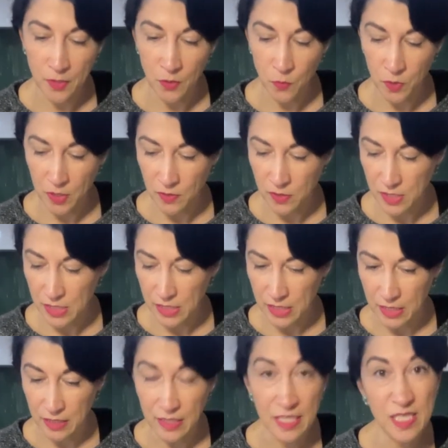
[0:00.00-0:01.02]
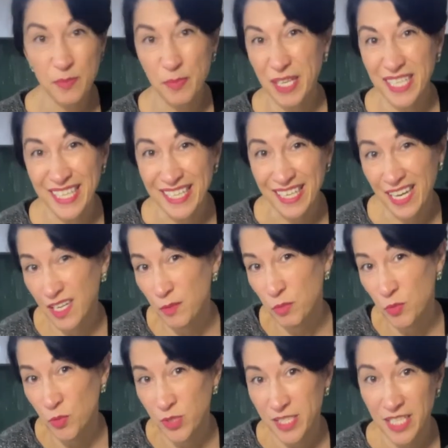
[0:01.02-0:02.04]
What else do you need? That's about it. Cutting
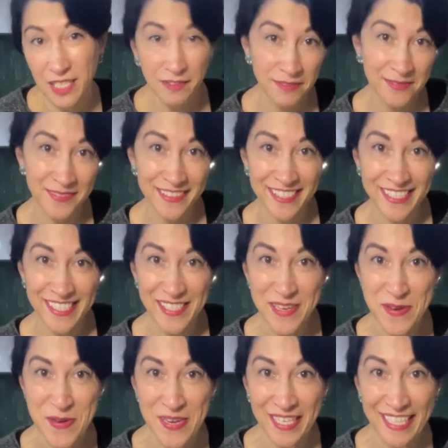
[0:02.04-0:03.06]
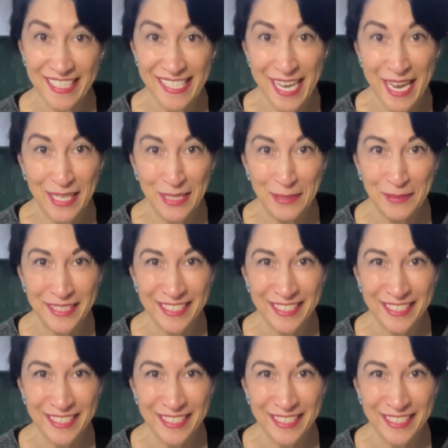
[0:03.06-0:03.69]
board, knife. So let's get to